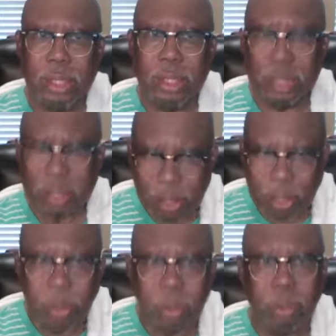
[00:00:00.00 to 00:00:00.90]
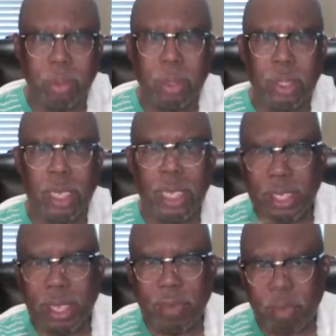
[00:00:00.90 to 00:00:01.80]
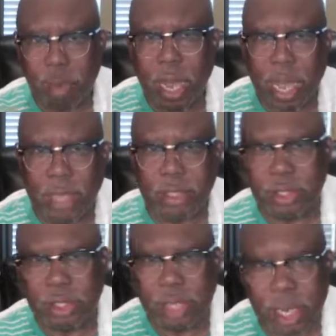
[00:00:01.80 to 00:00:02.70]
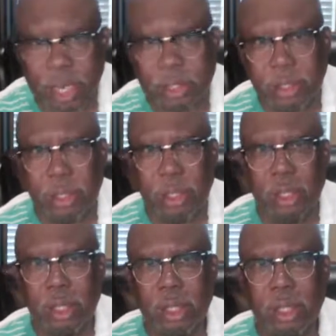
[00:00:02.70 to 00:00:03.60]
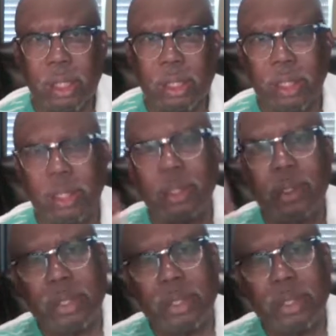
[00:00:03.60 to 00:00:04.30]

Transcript: You, he give you access to